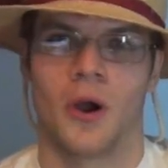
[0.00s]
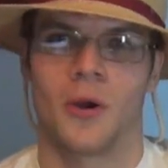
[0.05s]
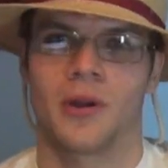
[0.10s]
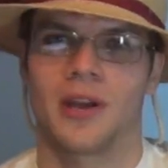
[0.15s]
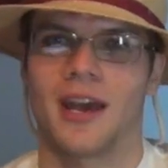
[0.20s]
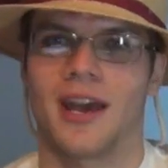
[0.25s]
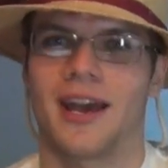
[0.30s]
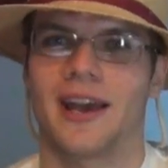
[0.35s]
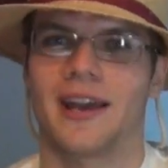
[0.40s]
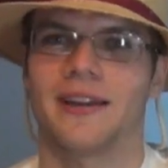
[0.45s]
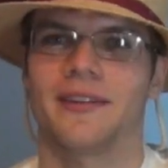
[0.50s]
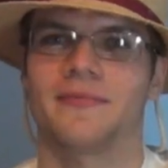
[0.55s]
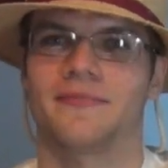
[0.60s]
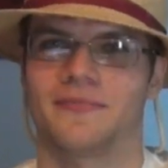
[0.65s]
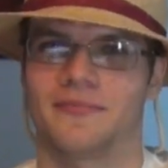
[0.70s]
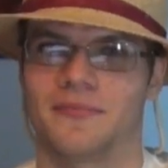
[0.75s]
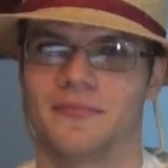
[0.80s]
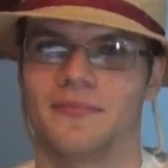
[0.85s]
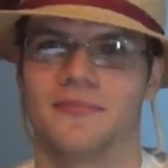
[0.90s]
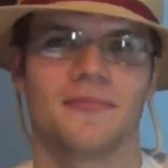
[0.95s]
okay,
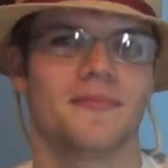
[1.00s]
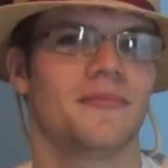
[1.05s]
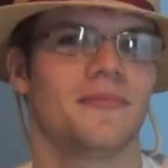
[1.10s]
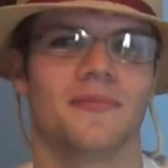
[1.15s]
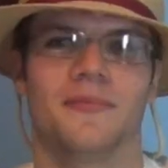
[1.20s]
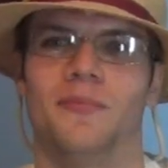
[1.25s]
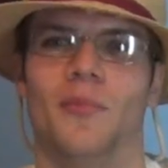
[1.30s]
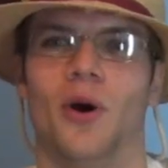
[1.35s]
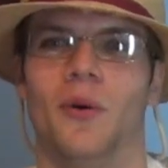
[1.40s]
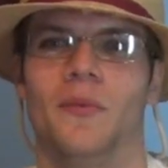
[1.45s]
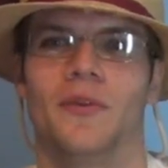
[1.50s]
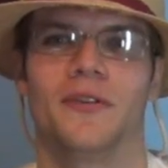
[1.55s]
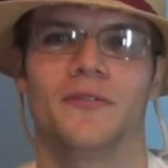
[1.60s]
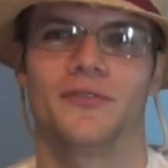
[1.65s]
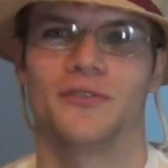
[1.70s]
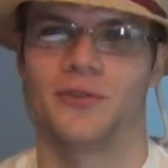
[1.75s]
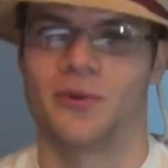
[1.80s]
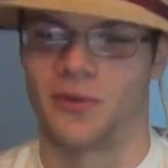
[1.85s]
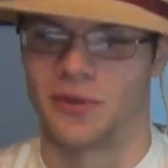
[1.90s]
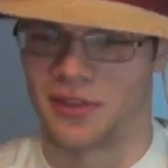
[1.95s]
moment of
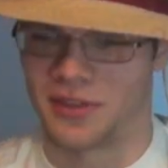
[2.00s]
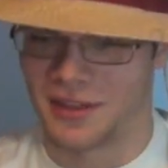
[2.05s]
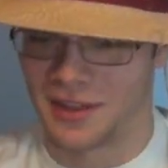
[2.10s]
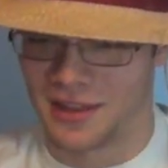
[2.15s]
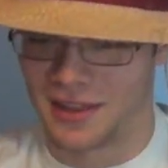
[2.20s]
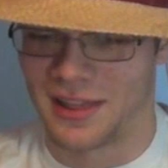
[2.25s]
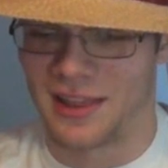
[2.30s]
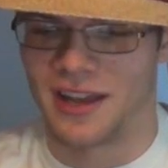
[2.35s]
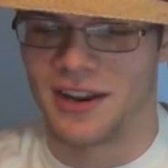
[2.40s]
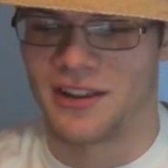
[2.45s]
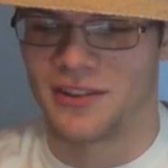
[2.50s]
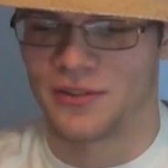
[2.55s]
truth. Let